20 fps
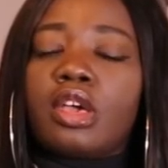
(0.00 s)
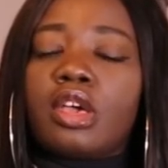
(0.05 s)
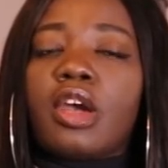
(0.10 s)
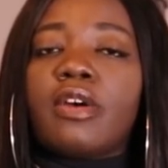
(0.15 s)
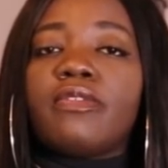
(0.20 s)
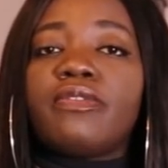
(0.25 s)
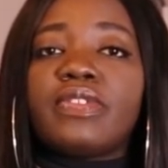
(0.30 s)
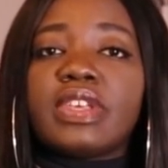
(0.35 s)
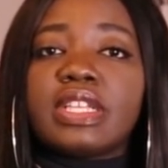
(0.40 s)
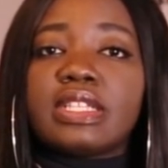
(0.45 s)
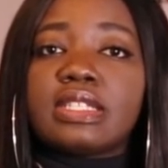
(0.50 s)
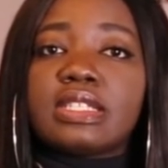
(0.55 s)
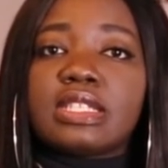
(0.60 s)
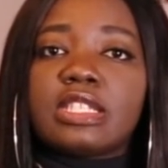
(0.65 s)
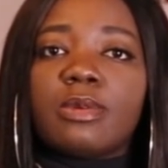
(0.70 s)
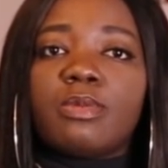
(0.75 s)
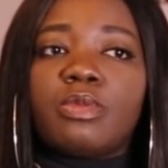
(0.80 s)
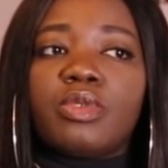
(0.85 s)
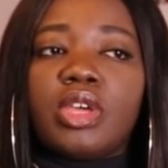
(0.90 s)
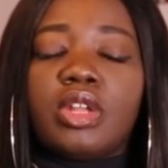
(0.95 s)
convince
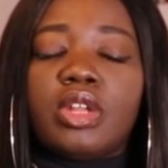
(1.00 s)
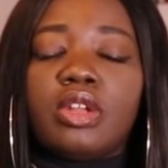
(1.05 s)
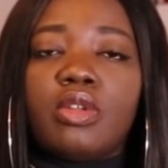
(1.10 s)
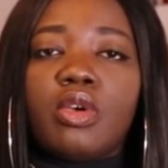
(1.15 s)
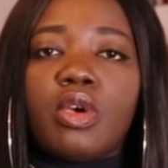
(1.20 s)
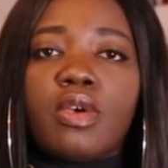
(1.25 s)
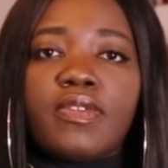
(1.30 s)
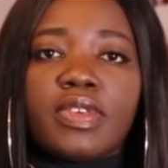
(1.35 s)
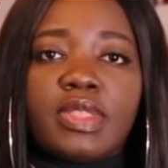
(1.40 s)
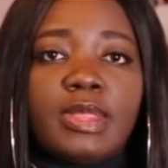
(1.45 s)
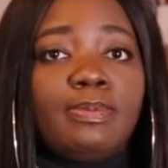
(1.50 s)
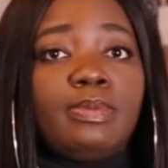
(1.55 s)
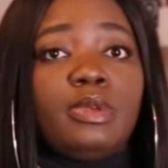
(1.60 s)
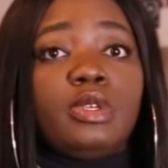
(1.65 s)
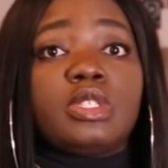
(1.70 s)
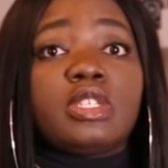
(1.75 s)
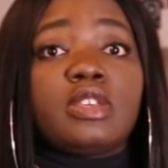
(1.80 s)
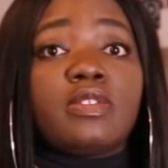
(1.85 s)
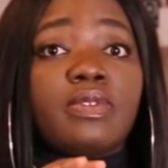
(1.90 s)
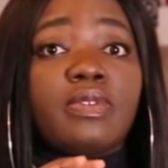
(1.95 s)
someone over the
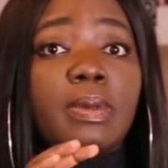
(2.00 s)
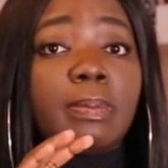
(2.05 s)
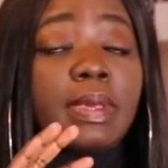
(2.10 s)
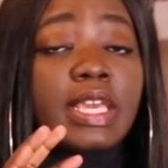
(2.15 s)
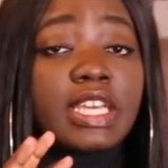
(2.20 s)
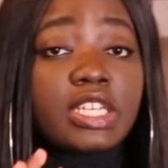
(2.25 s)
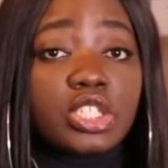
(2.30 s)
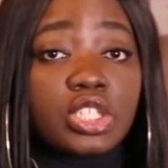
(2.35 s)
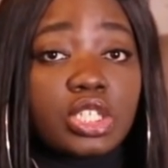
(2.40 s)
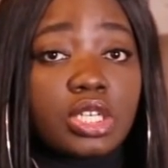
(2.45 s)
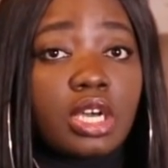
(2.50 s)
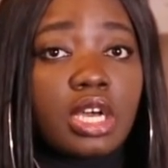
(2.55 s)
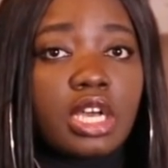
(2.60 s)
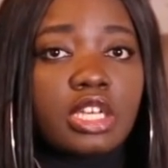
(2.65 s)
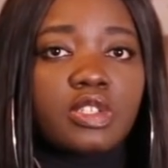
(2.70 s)
beauty of a picture